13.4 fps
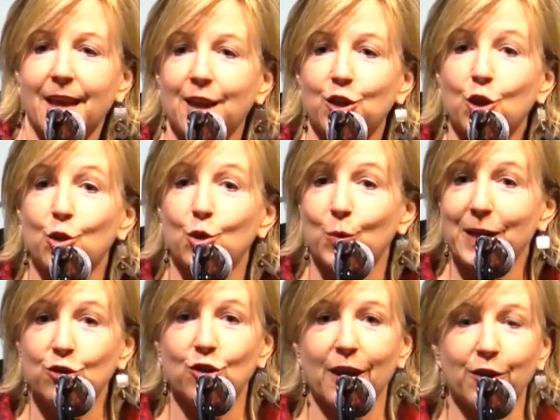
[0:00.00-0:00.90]
and you to
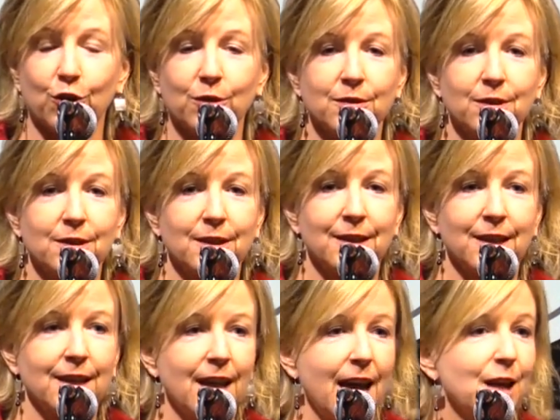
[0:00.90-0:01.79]
each other,
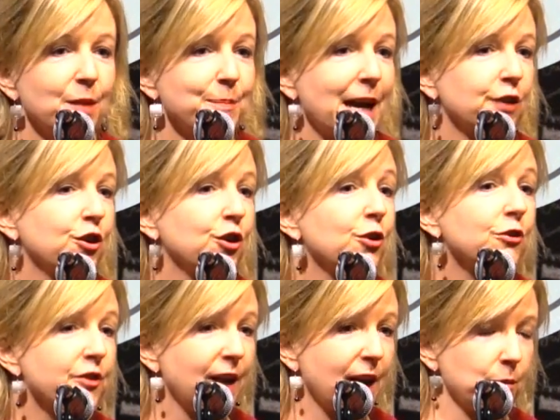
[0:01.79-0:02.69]
and back to your
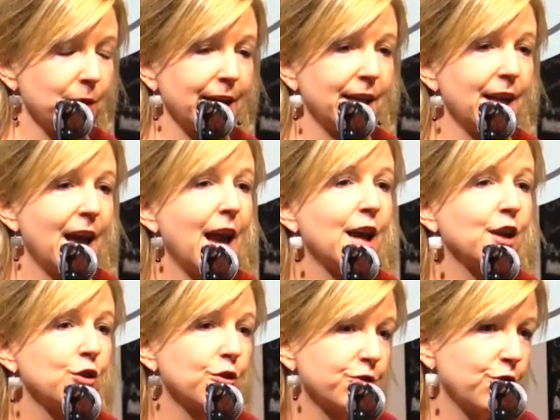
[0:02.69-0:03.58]
family
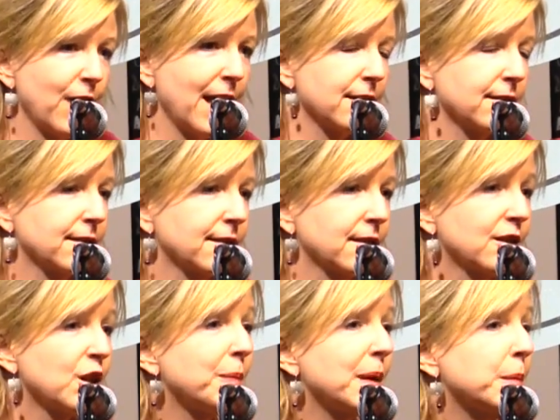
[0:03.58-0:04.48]
and your friends,
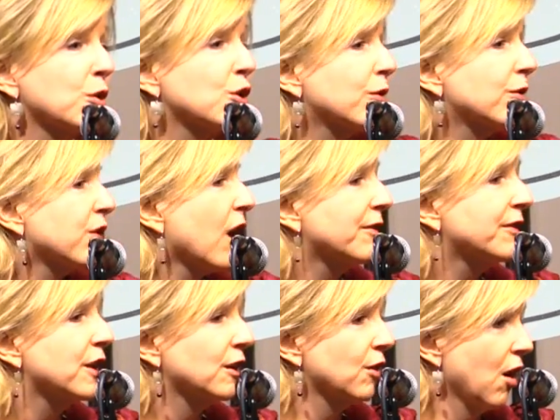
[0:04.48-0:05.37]
the people you've
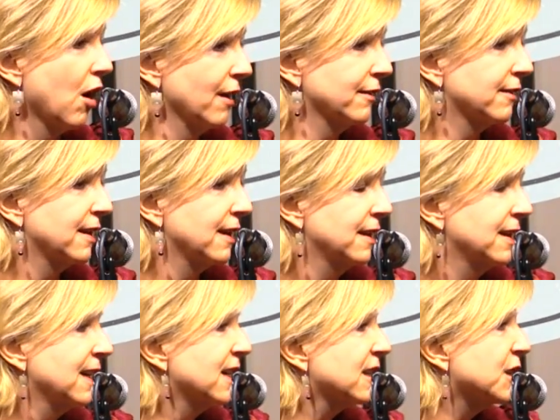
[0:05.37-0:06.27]
loved and lost,
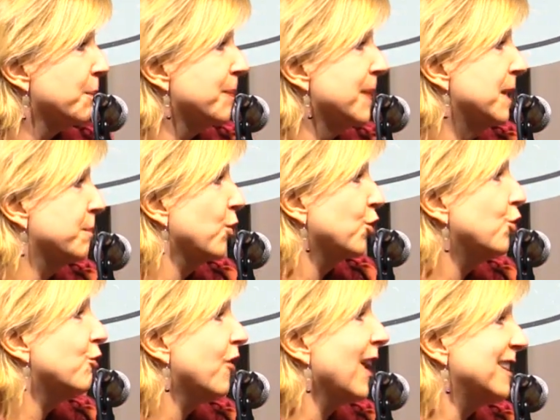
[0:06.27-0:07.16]
the people
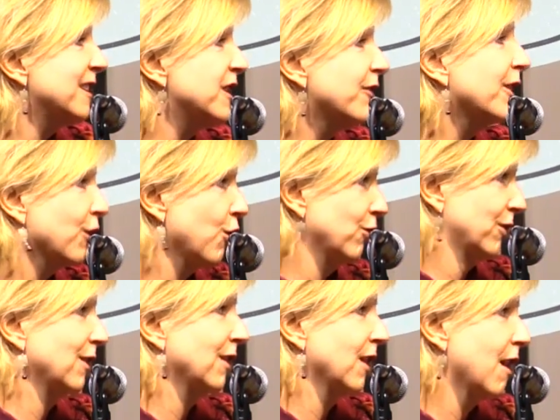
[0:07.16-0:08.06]
you find difficult
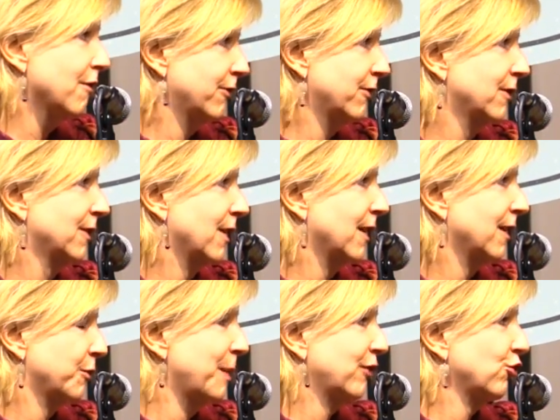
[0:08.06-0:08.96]
to love,
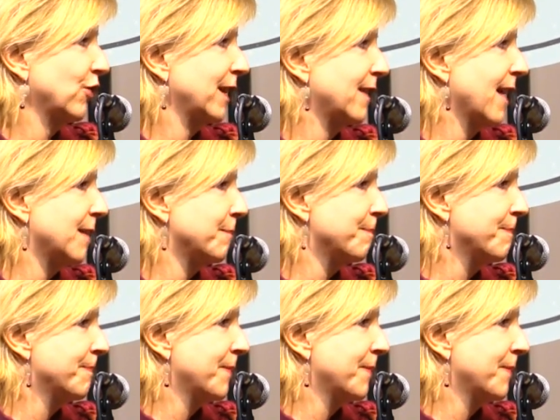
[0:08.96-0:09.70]
especially then.